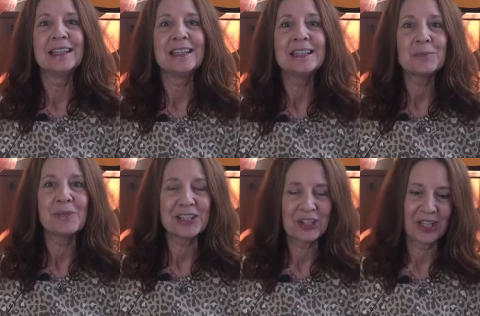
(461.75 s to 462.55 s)
into
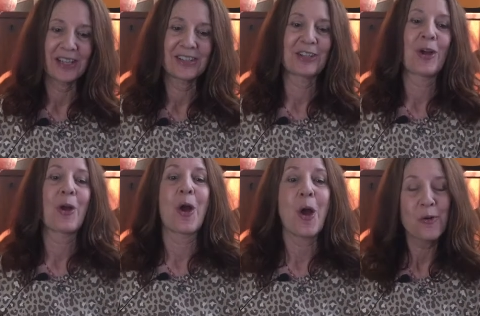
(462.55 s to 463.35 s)
my chest
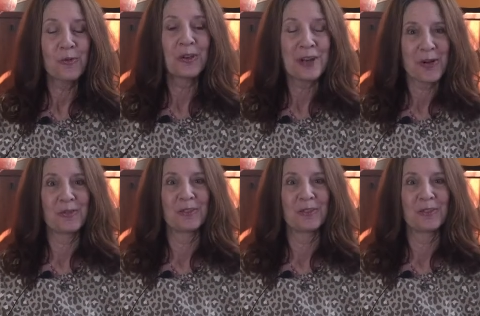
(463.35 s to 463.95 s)
over and over